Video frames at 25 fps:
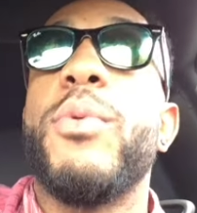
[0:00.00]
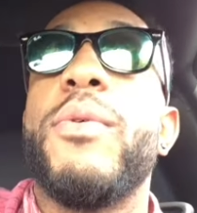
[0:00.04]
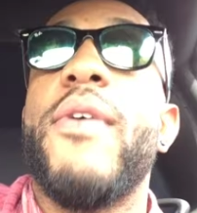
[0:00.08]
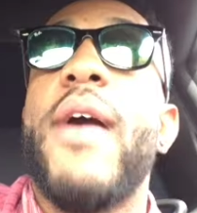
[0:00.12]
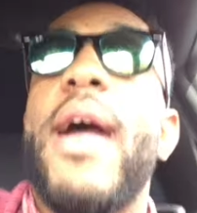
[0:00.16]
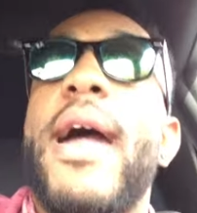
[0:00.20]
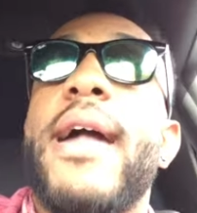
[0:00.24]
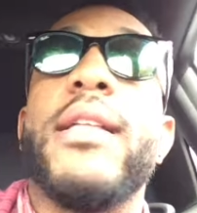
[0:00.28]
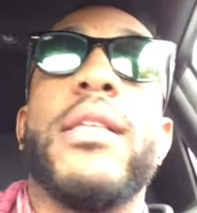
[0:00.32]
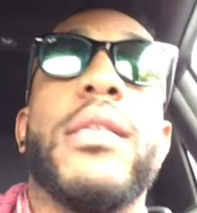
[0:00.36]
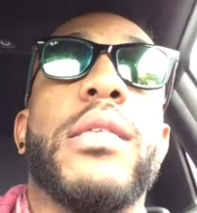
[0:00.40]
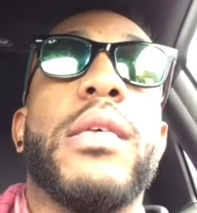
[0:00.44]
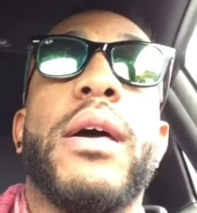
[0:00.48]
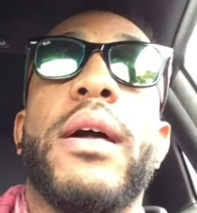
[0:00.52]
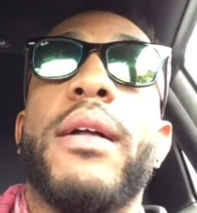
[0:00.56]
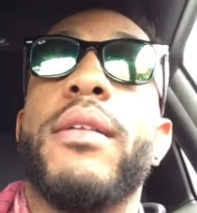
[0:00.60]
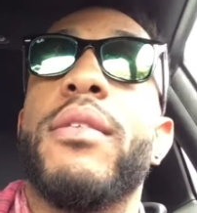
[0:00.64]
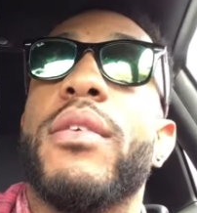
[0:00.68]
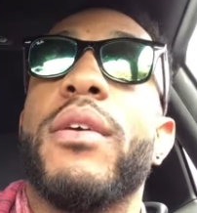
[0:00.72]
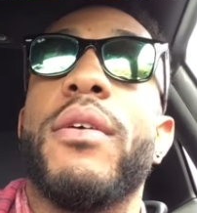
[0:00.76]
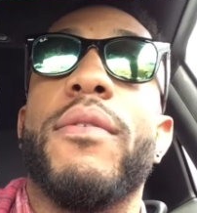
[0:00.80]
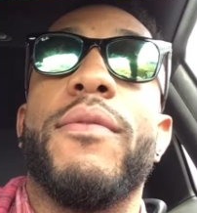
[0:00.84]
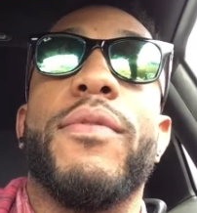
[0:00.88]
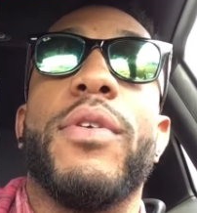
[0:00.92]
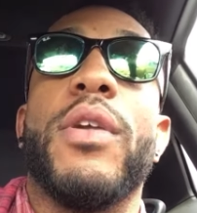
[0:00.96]
we've had tons
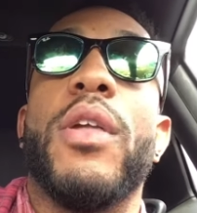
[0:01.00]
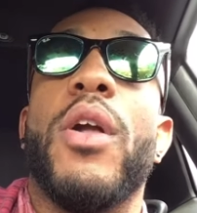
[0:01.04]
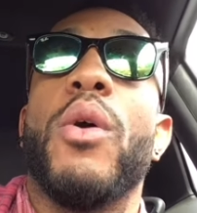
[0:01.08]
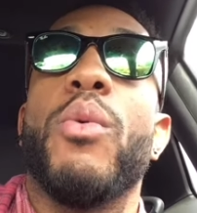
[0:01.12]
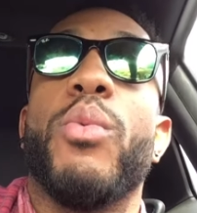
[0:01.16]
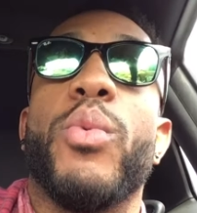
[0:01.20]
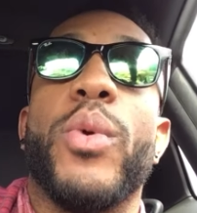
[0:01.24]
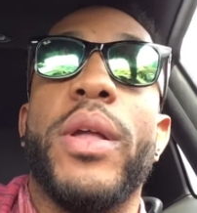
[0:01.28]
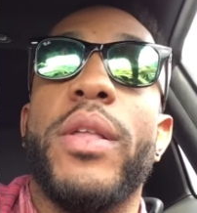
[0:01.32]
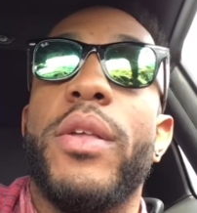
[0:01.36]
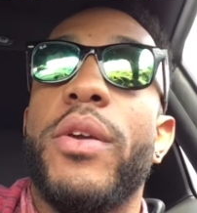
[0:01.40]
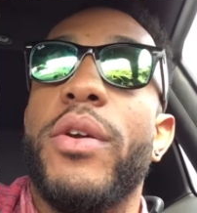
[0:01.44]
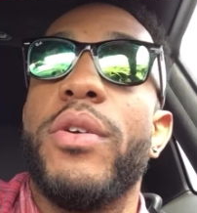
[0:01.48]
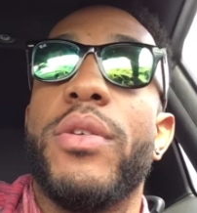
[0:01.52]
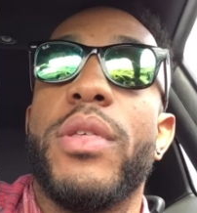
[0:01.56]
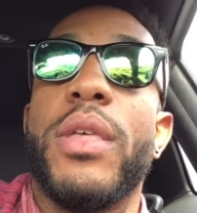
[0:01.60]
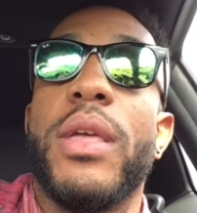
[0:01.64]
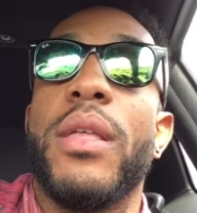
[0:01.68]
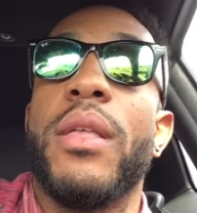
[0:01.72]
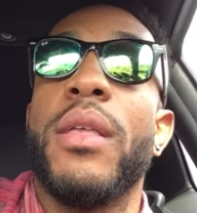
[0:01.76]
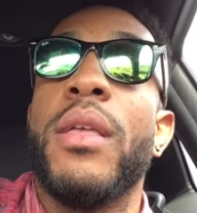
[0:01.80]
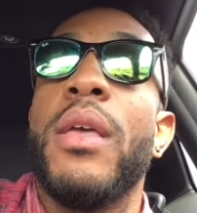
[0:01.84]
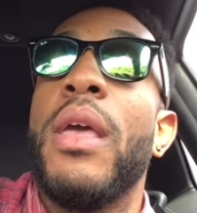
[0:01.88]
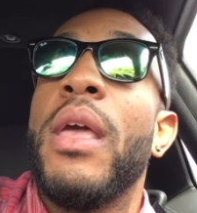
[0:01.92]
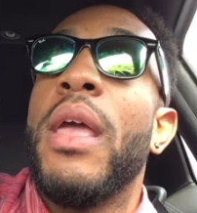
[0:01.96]
of you know renders
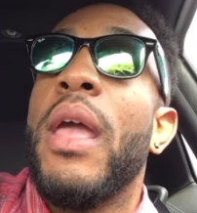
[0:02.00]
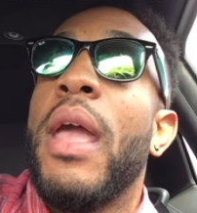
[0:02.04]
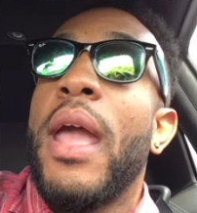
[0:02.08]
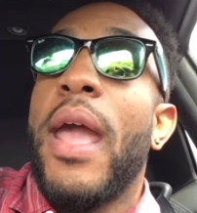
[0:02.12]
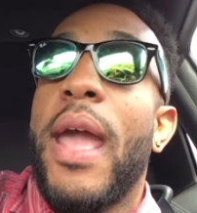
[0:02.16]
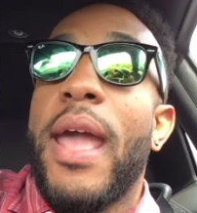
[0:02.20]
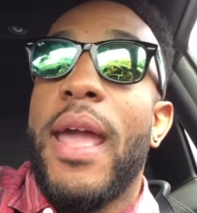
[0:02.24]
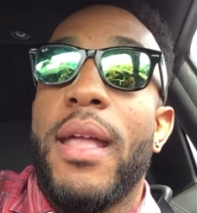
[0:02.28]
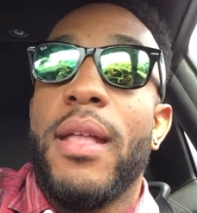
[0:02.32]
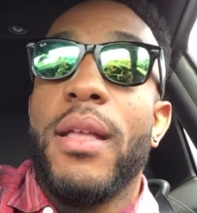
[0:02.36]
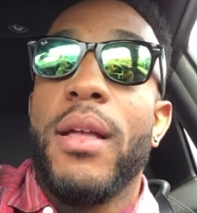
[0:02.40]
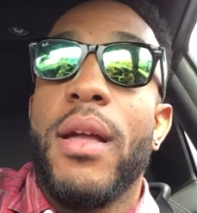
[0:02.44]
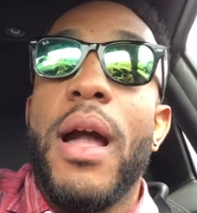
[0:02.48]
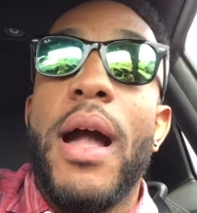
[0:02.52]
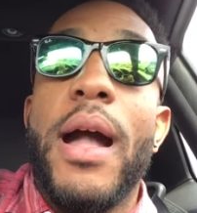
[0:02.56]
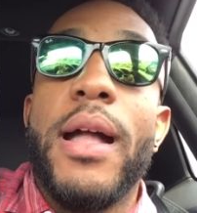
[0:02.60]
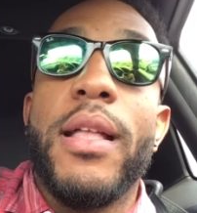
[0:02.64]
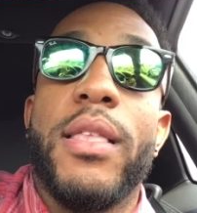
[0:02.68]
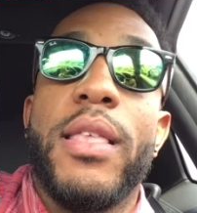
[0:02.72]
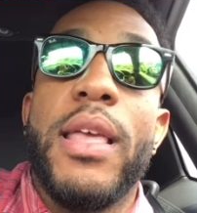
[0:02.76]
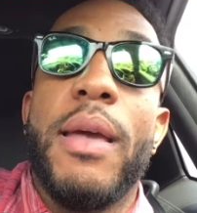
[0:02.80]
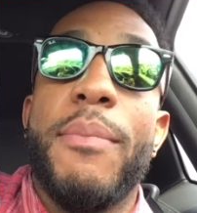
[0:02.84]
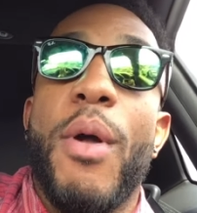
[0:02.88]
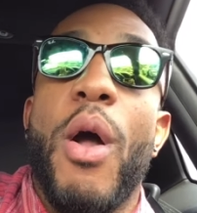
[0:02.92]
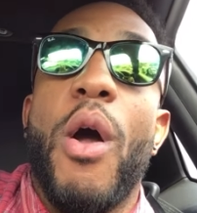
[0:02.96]
and and
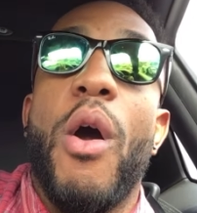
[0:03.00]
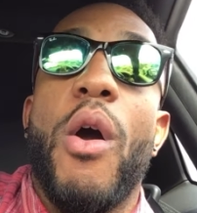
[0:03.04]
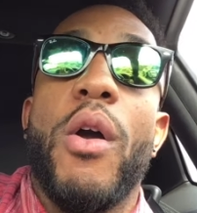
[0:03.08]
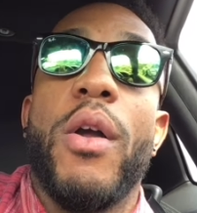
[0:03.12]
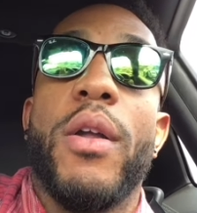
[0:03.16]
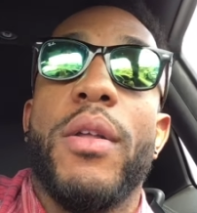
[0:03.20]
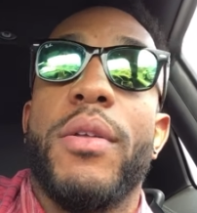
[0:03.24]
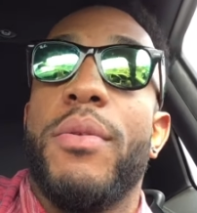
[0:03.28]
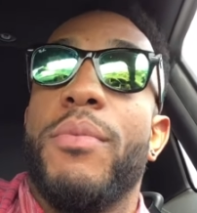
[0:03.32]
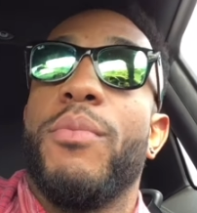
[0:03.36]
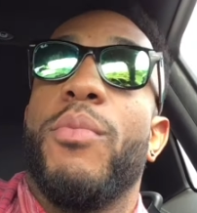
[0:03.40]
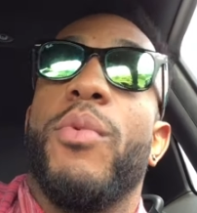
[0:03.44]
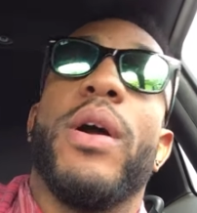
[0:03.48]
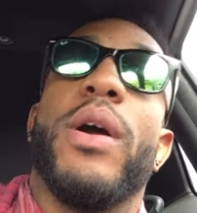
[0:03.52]
concept art and